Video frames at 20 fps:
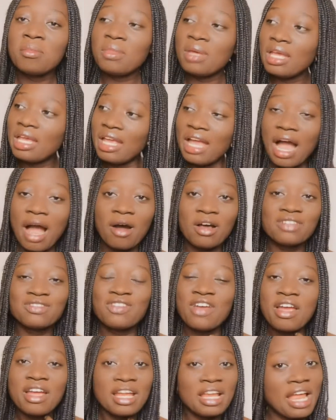I was
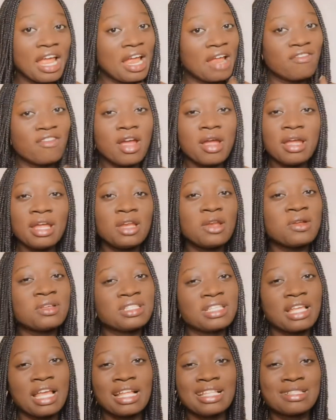a very
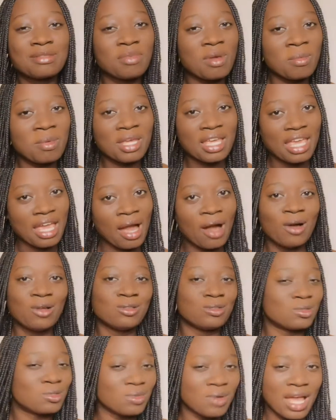innocent baby girl
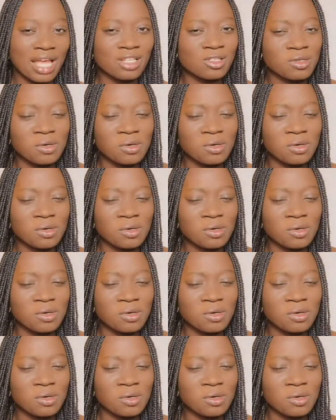to her,